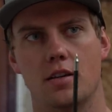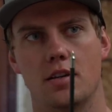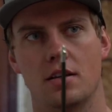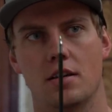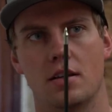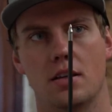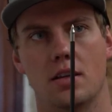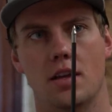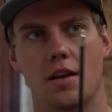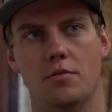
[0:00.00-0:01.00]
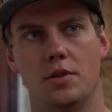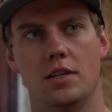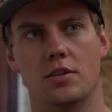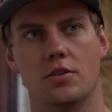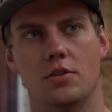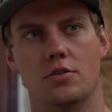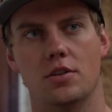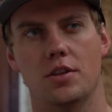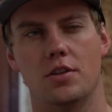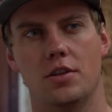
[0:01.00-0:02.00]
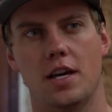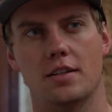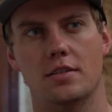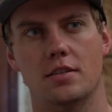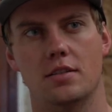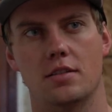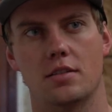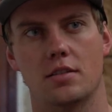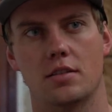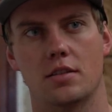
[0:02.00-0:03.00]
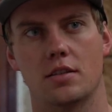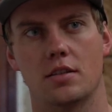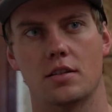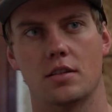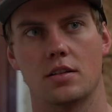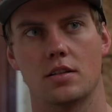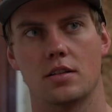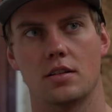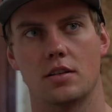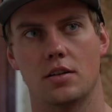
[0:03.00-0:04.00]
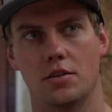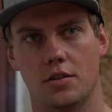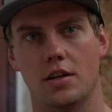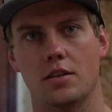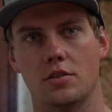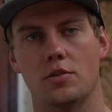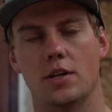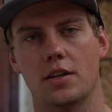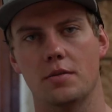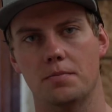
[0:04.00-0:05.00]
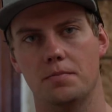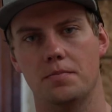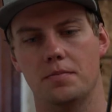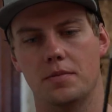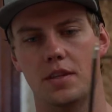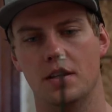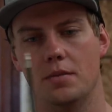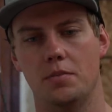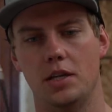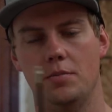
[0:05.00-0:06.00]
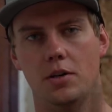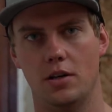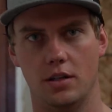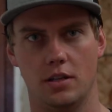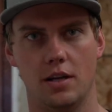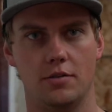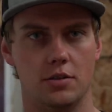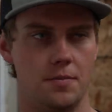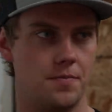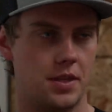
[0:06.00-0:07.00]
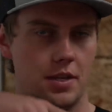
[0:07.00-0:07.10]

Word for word: Mm-hmm. Have we encroached on the third axis? We're gonna do that last step here. Okay, so we got the peep on level.